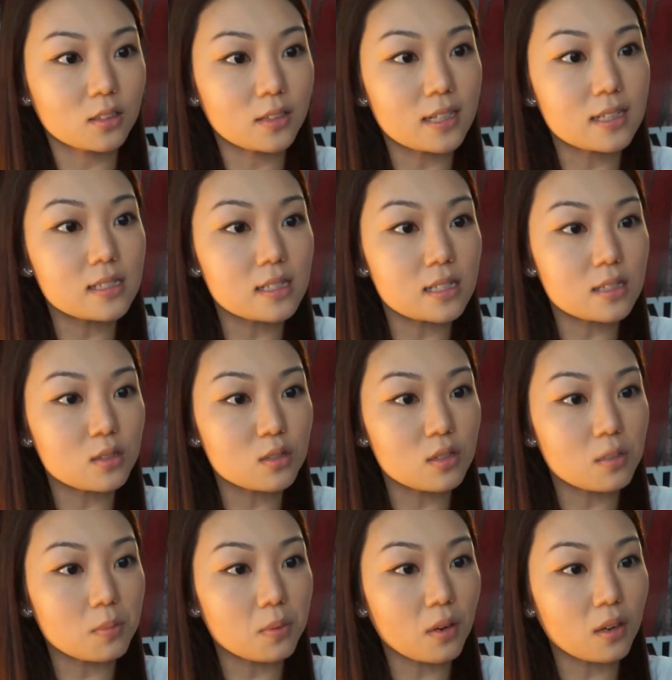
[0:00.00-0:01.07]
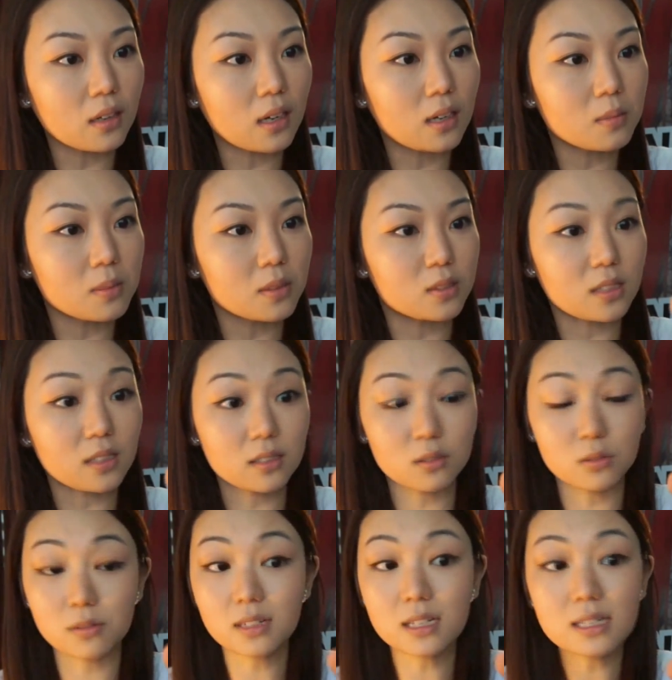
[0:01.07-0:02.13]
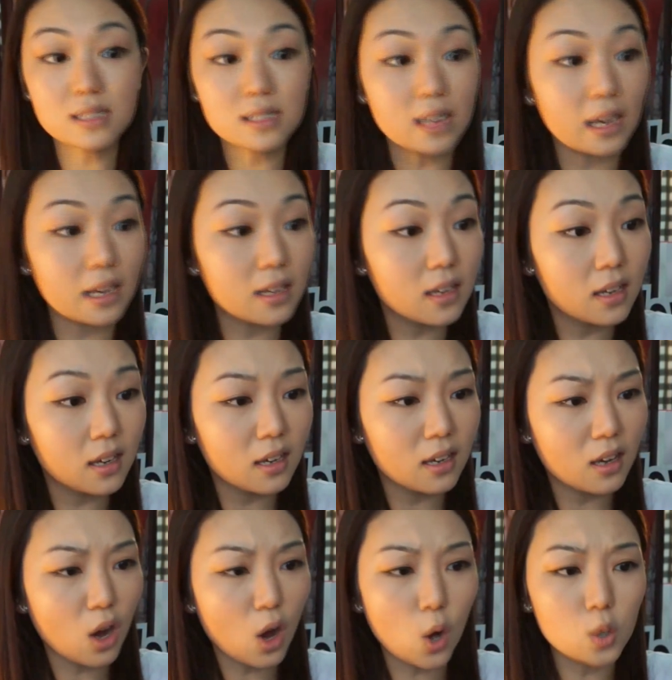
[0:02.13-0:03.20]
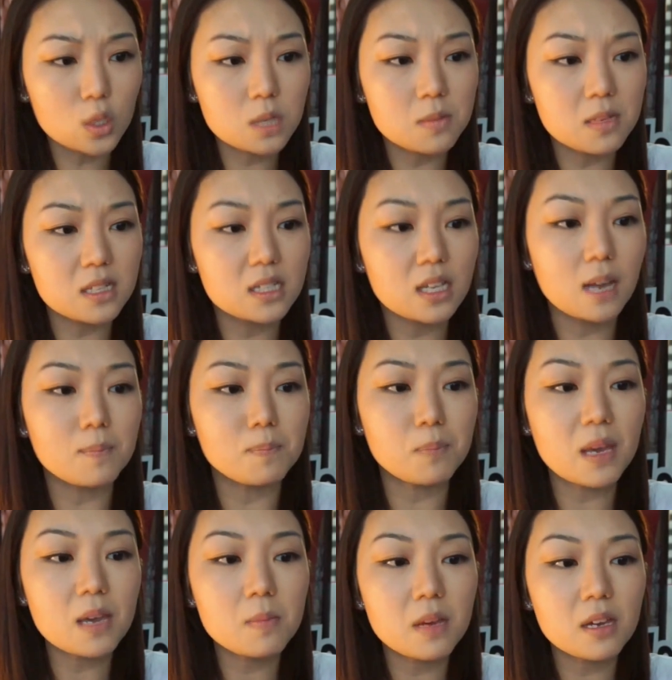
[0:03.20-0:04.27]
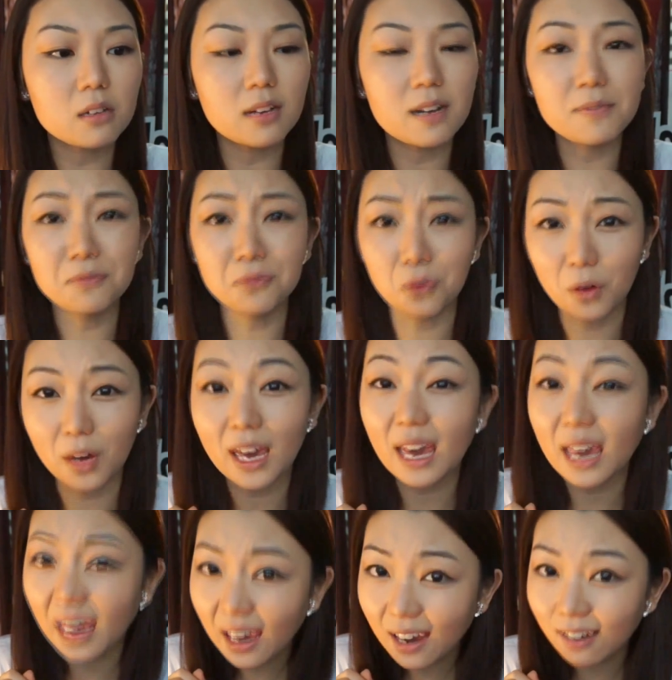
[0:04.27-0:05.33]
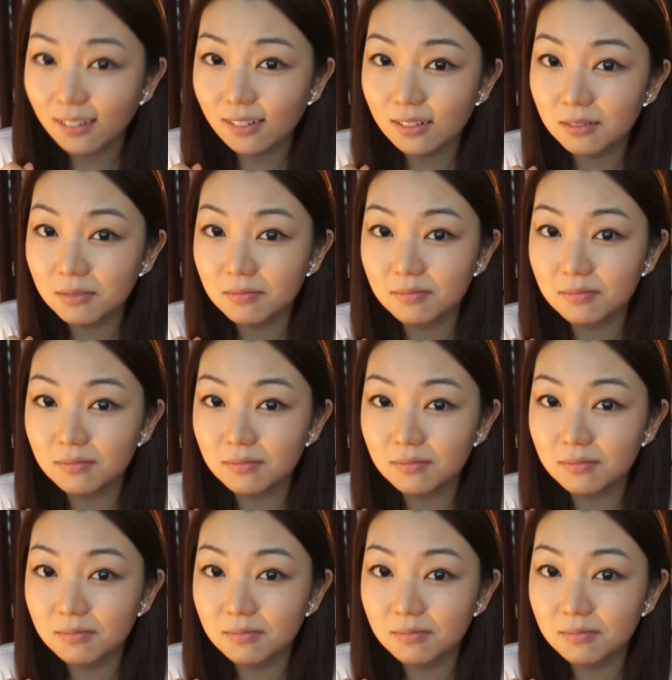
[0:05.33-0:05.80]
crazy into the product, because I can already see Ultimate 10 BB Cream for Hair.